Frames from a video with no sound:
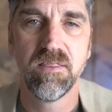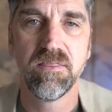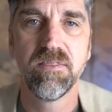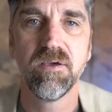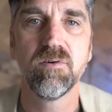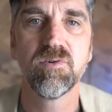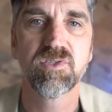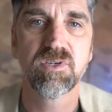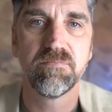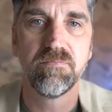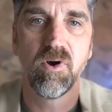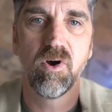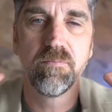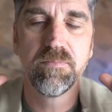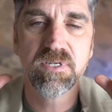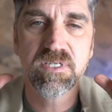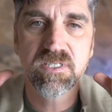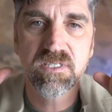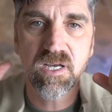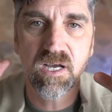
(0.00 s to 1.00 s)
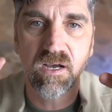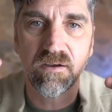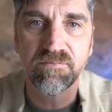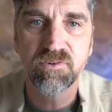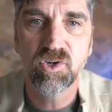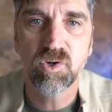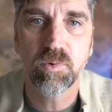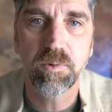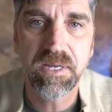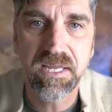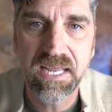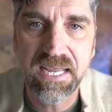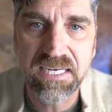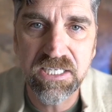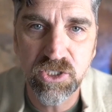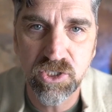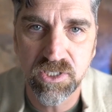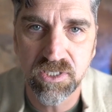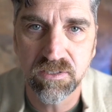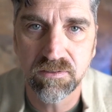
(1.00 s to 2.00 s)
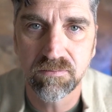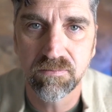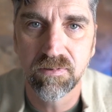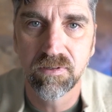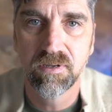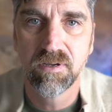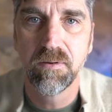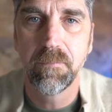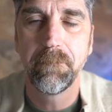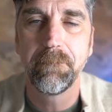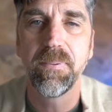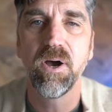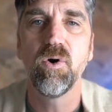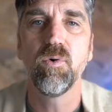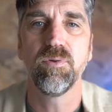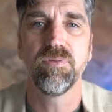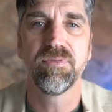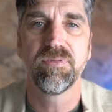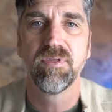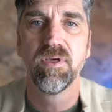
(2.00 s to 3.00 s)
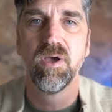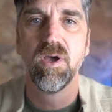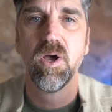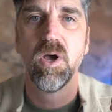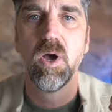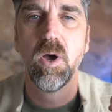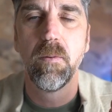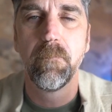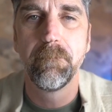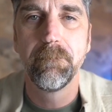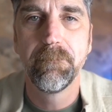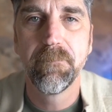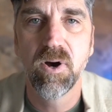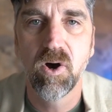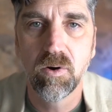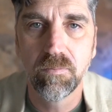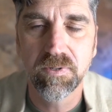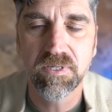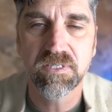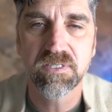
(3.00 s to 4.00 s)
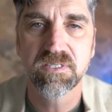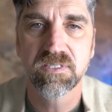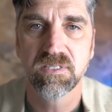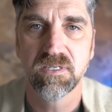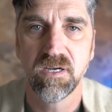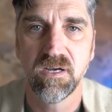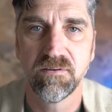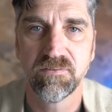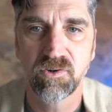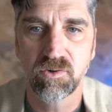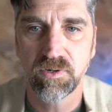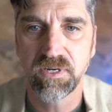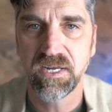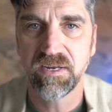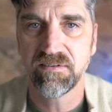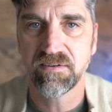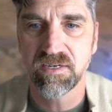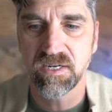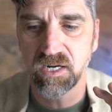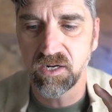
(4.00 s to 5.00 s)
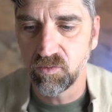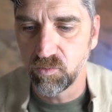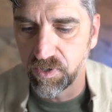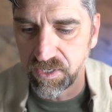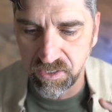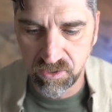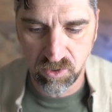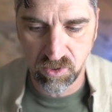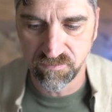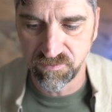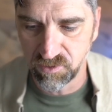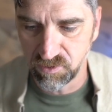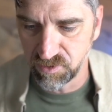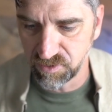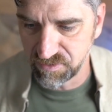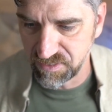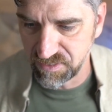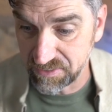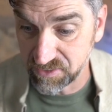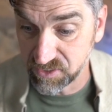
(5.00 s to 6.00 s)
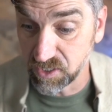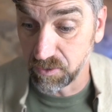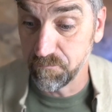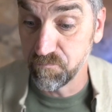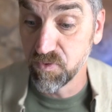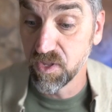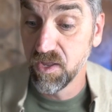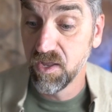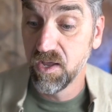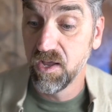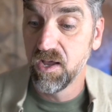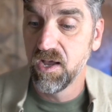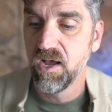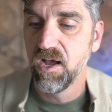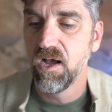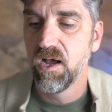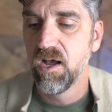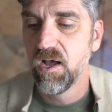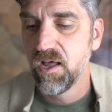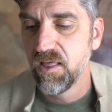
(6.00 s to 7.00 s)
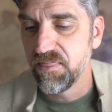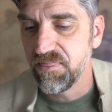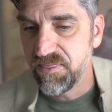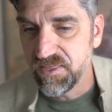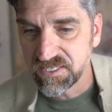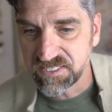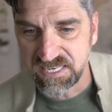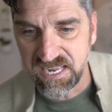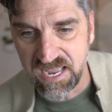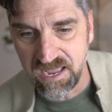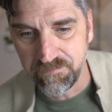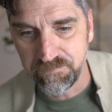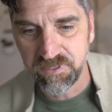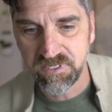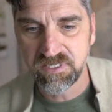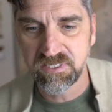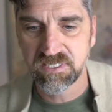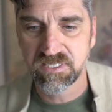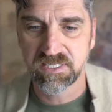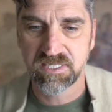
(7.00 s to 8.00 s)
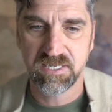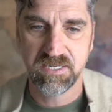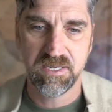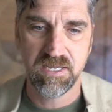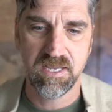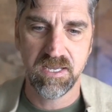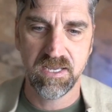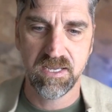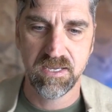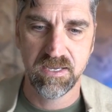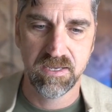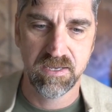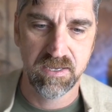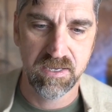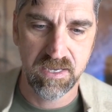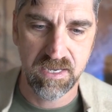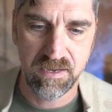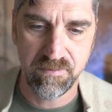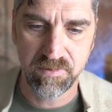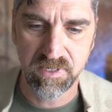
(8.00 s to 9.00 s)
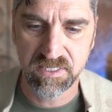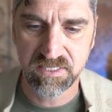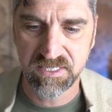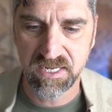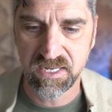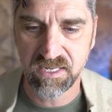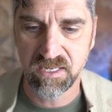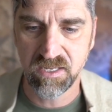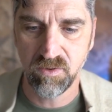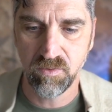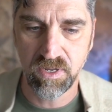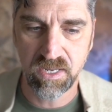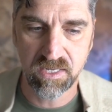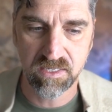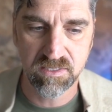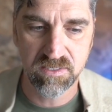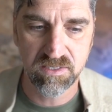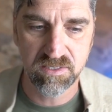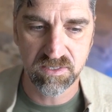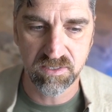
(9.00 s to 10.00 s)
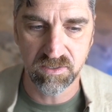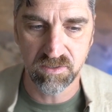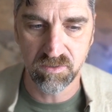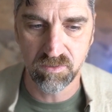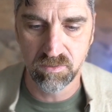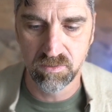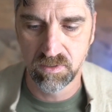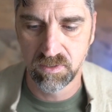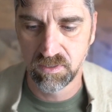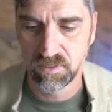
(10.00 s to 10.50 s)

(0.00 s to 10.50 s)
Those are moments of creation, both moments of creation. I don't want you to overlook So this happens. I'm going to take you into